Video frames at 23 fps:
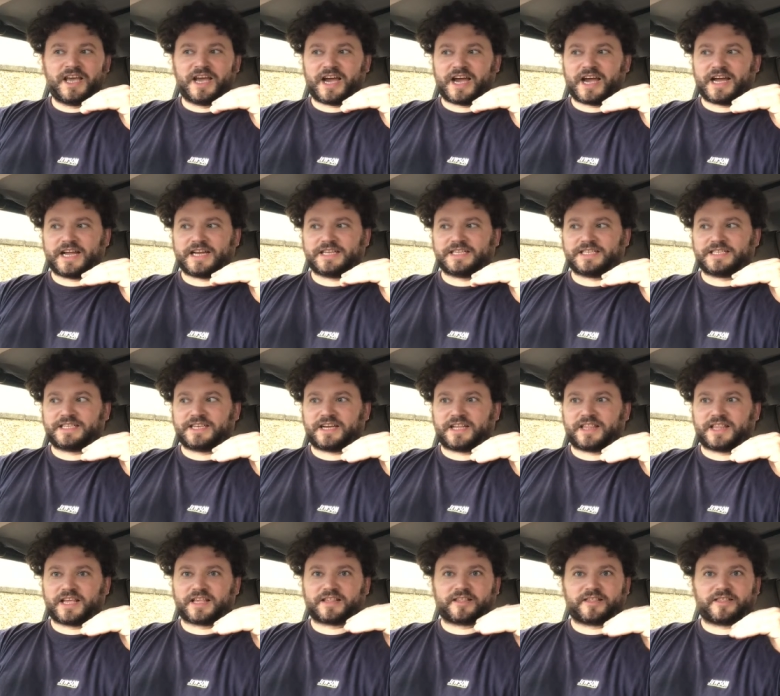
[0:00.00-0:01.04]
and I
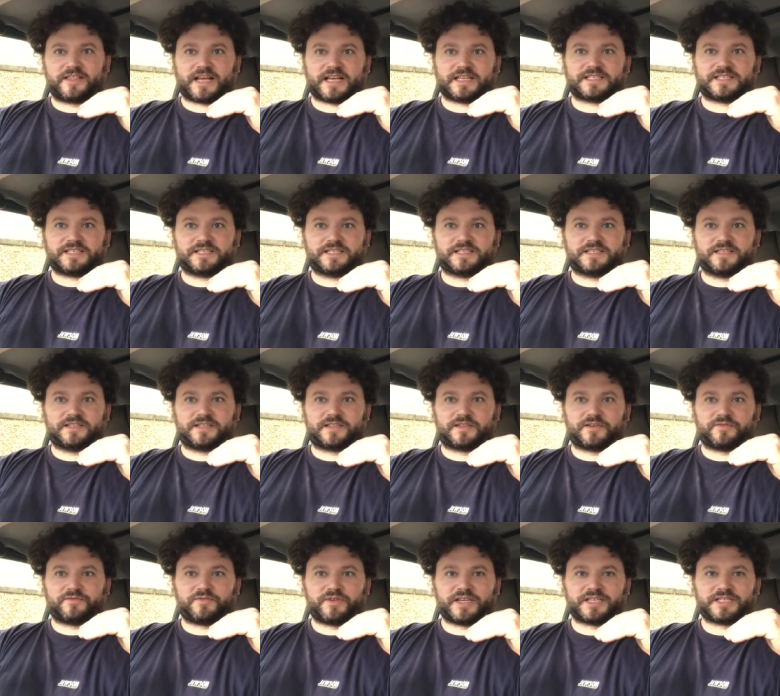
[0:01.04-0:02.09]
think that that's
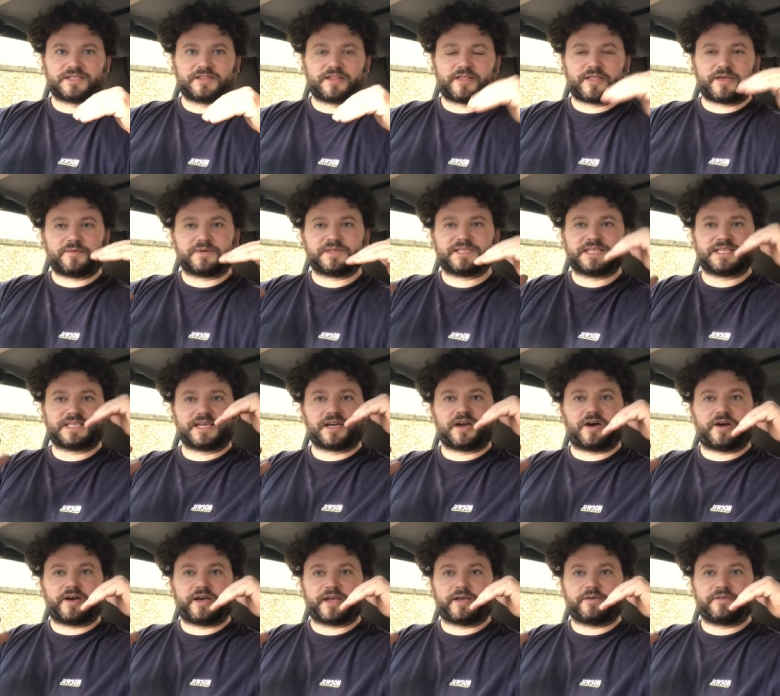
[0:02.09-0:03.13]
the reason that they were sitting
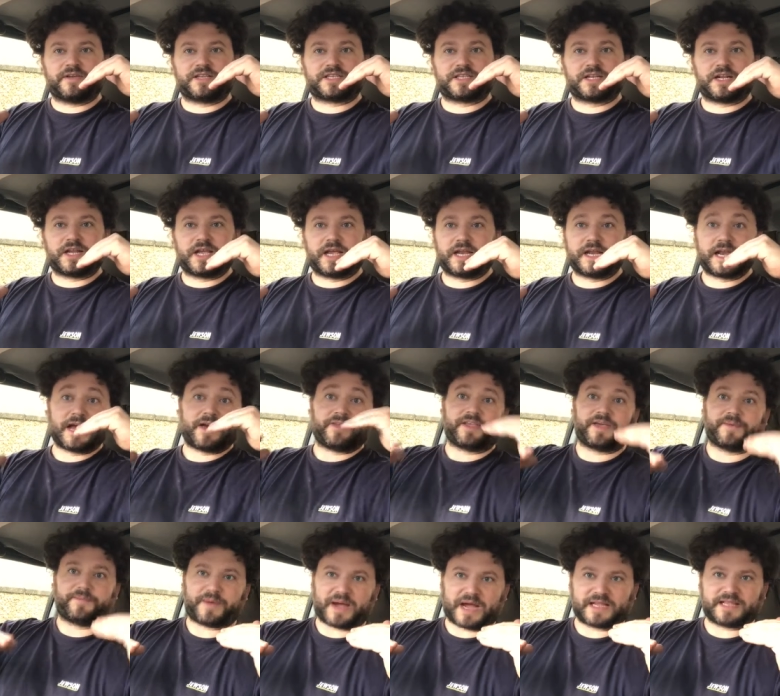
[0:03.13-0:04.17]
high originally, and now
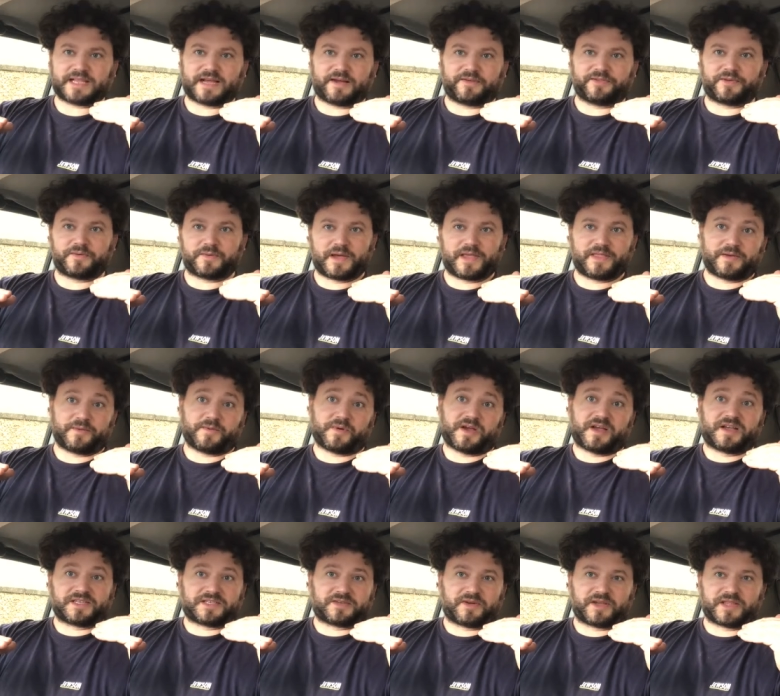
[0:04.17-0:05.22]
they're back down to where they
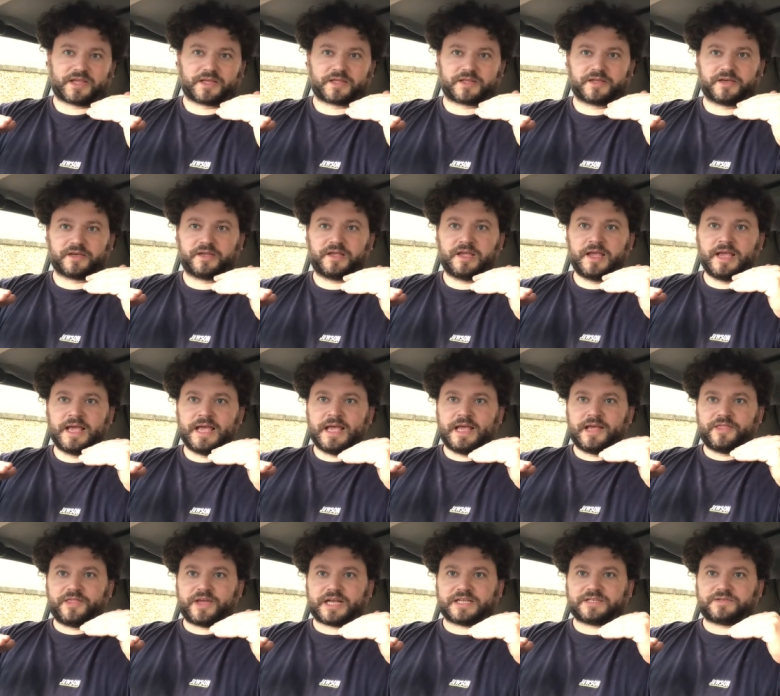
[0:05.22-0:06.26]
were. So I think that
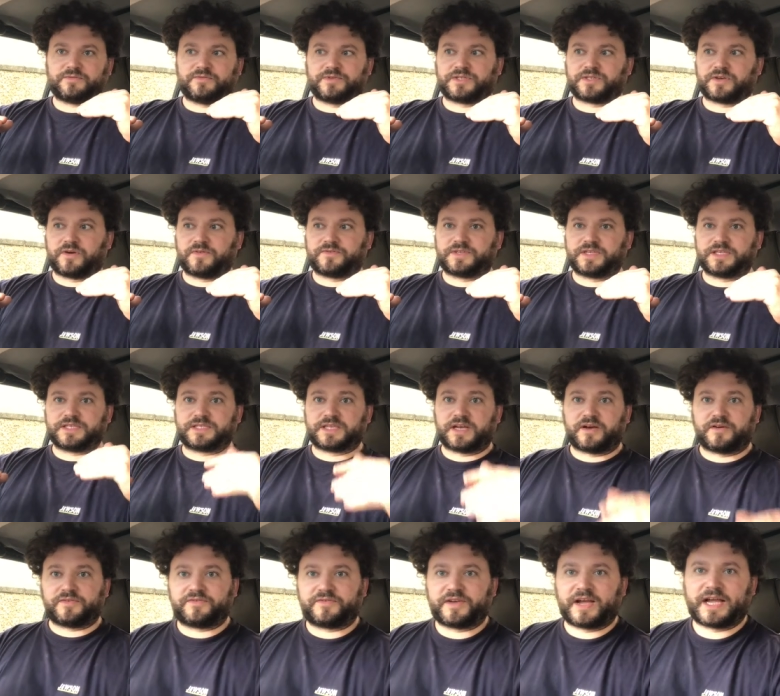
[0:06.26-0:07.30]
that's resolved
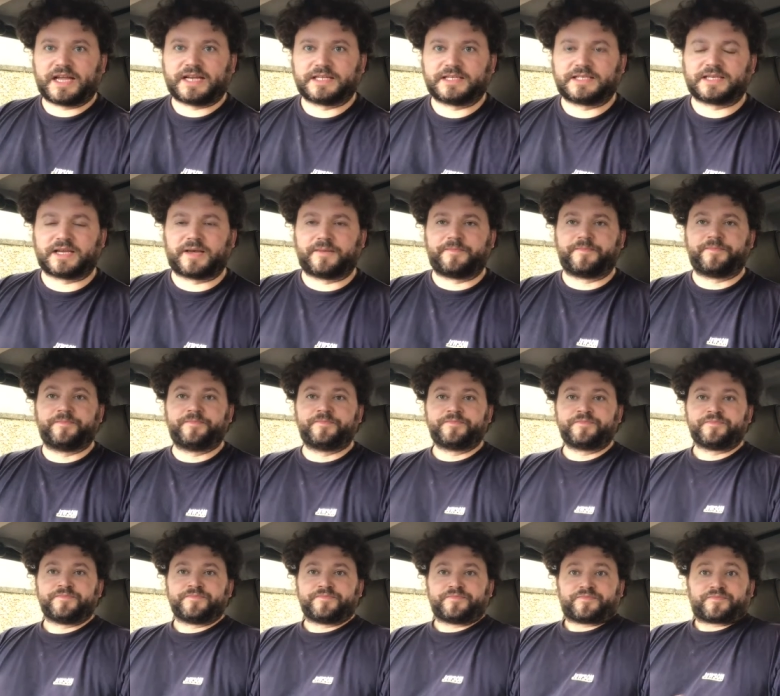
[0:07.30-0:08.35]
itself, and um,
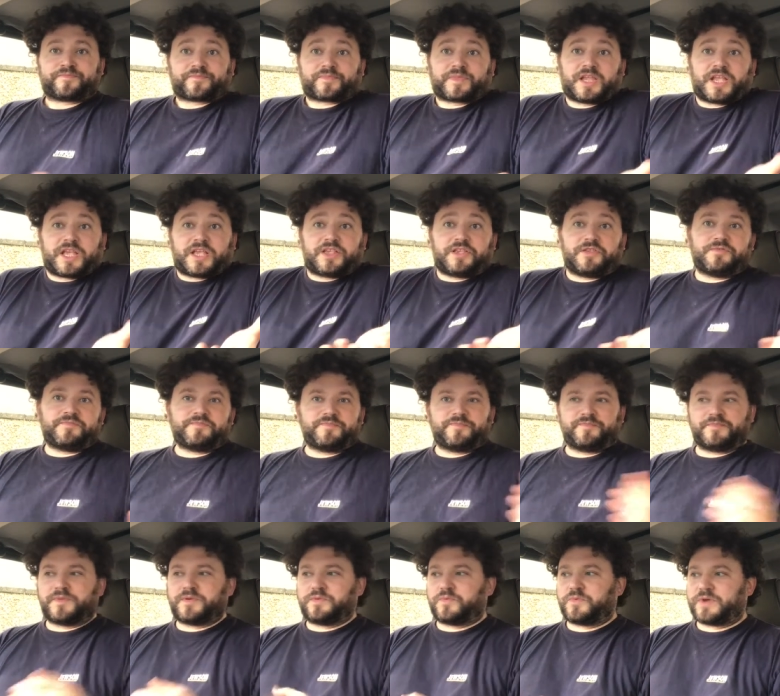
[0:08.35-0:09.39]

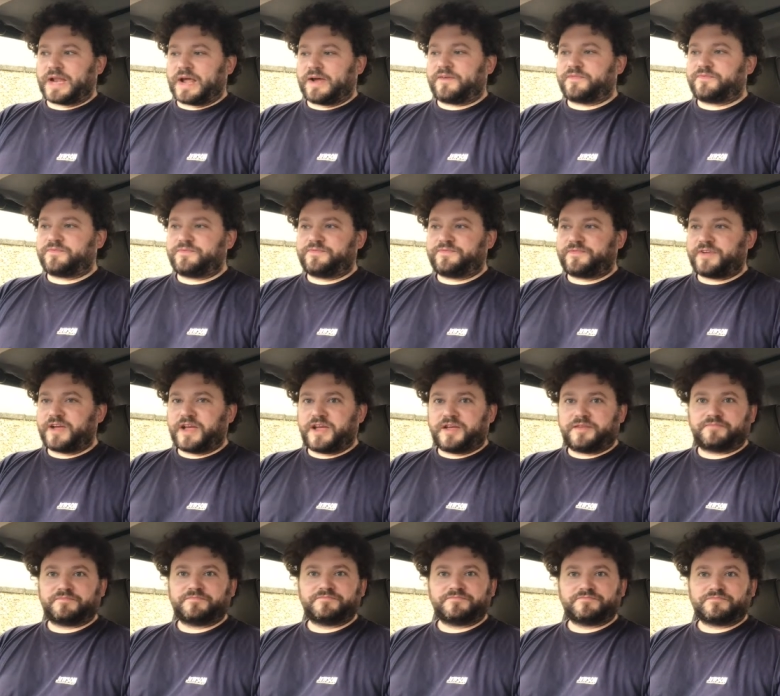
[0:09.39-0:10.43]
we now have uh,
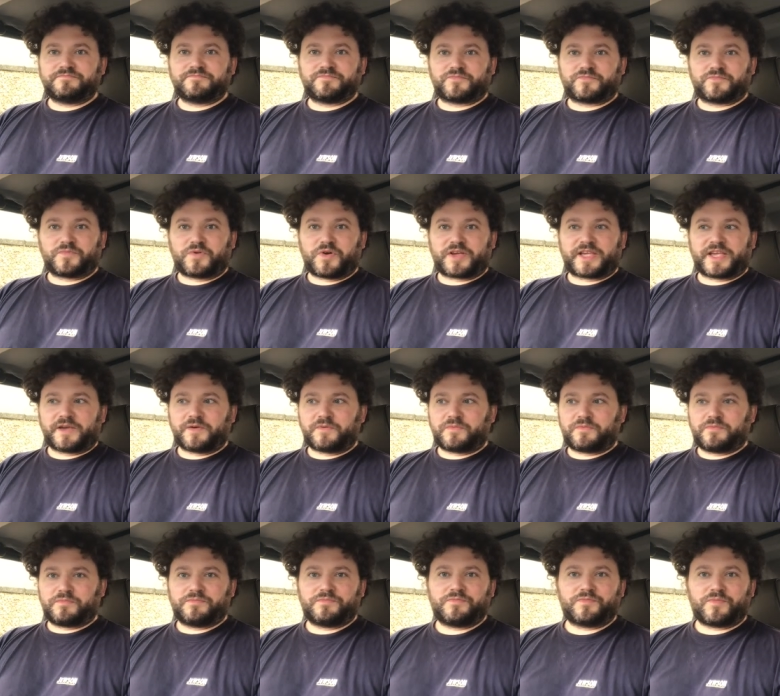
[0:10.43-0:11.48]
working
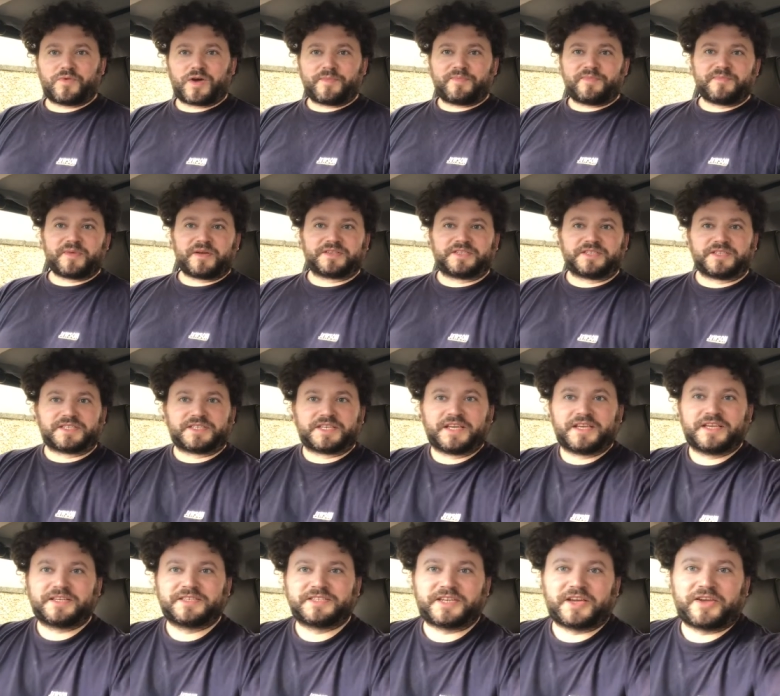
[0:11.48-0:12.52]
wiper motors.
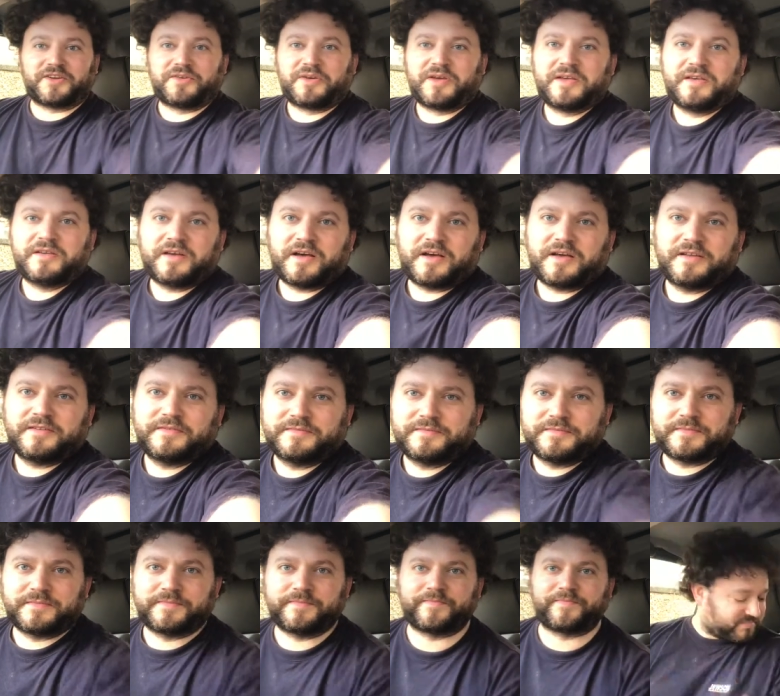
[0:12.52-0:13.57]
So
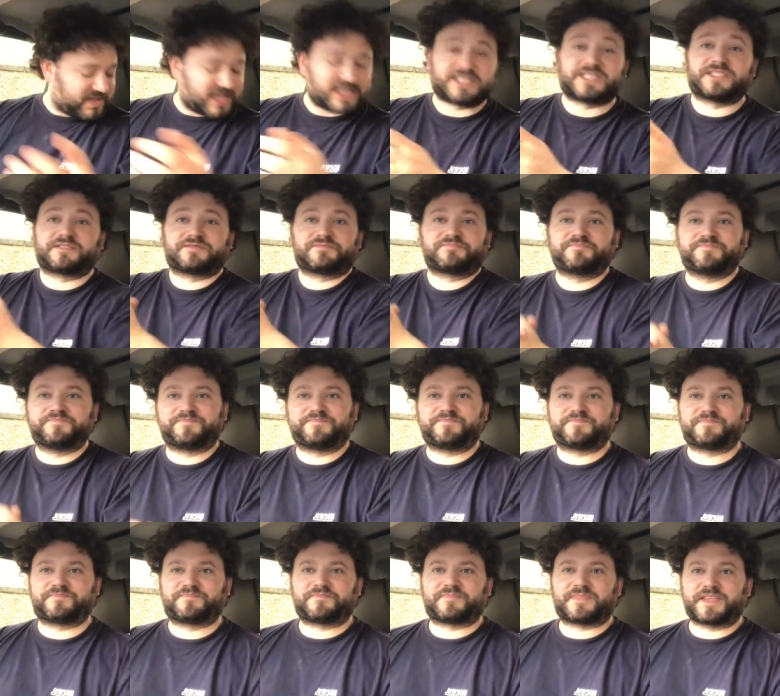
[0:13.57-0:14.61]
let's
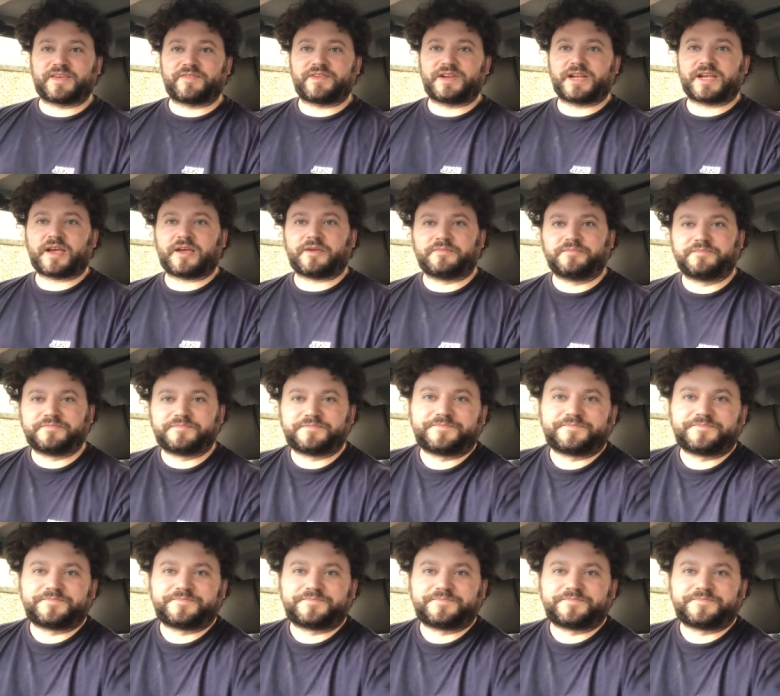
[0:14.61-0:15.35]
give it a go.